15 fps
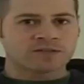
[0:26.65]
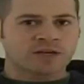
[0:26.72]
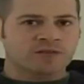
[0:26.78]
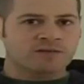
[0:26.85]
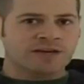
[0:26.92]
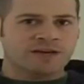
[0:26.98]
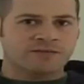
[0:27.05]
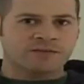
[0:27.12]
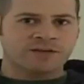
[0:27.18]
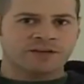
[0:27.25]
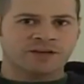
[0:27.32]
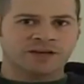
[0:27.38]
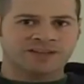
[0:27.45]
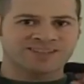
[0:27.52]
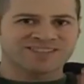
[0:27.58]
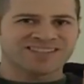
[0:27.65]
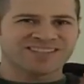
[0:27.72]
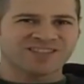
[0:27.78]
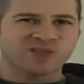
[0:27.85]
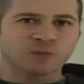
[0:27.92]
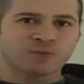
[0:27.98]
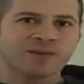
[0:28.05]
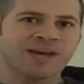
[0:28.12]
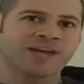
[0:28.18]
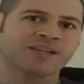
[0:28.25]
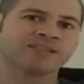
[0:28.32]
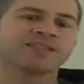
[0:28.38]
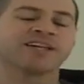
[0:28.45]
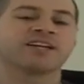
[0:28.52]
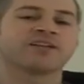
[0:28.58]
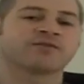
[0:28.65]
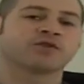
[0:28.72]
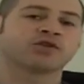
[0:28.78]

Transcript: of having a sensor pad is that if